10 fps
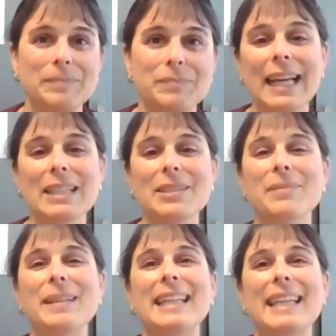The last
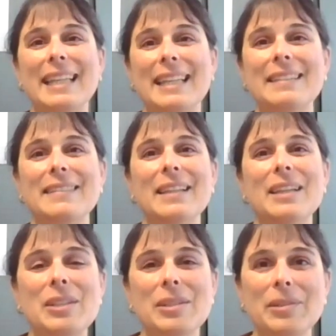one is
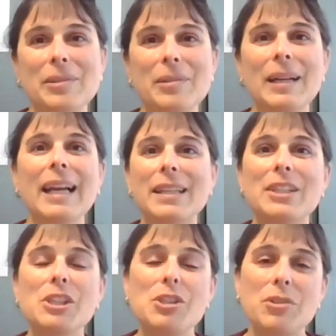to
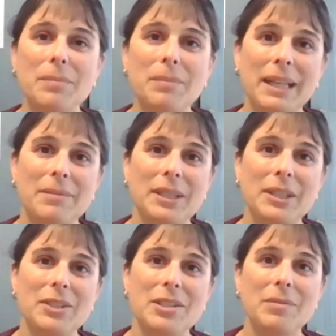really streamline what
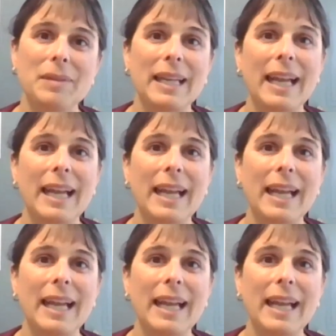you're doing.